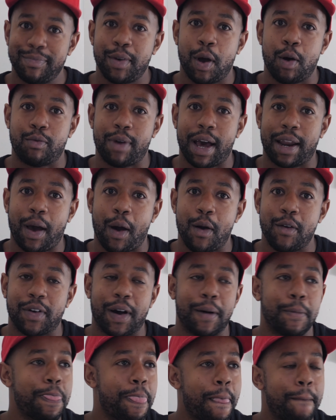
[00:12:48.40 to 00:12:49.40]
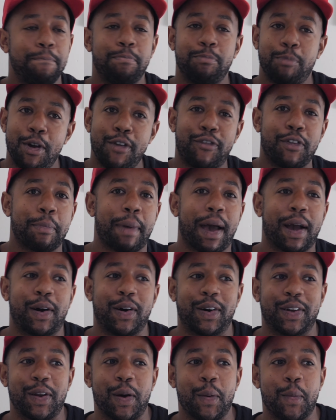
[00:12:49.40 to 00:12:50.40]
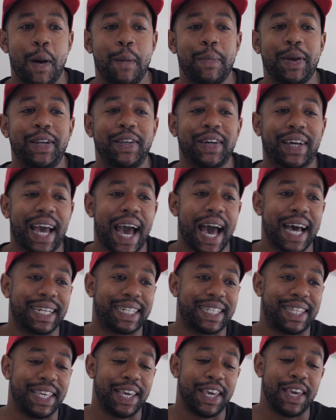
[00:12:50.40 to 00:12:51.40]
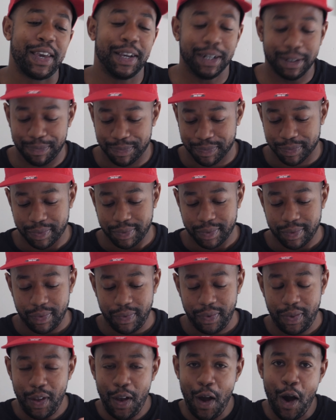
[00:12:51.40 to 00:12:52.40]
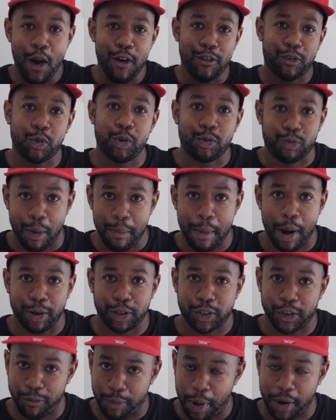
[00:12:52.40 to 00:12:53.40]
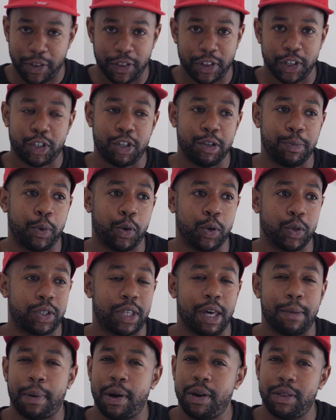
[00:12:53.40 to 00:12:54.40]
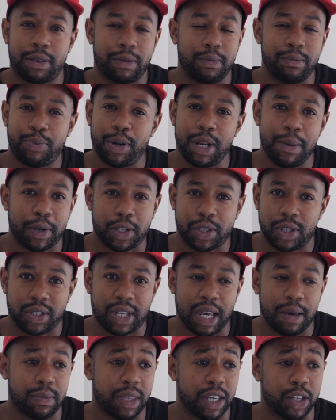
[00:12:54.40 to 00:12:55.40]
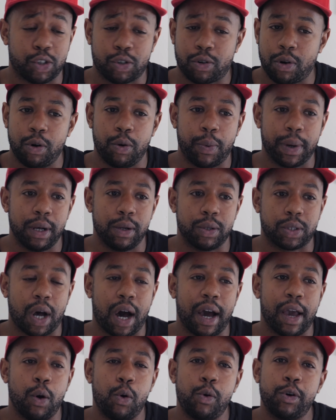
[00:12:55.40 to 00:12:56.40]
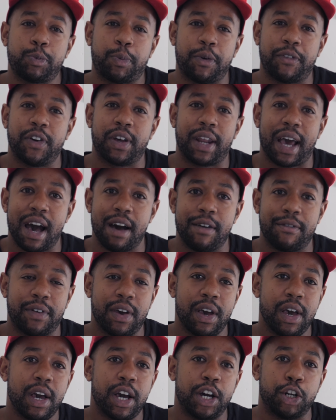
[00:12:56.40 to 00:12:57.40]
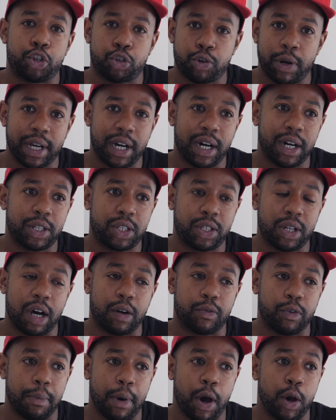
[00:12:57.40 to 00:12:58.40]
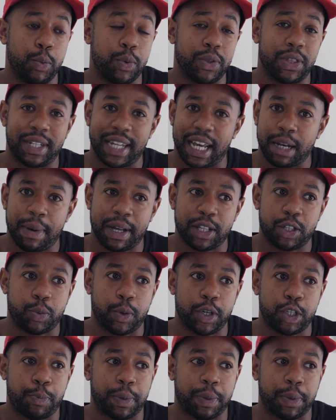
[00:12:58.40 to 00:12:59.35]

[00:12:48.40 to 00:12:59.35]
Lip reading: Rant over. Moving back on, when we look at the overall remotes of both of these two boards, they're both pretty much the same thing, scroll wheels. I always prefer to have a trigger style remote with the deadman switch,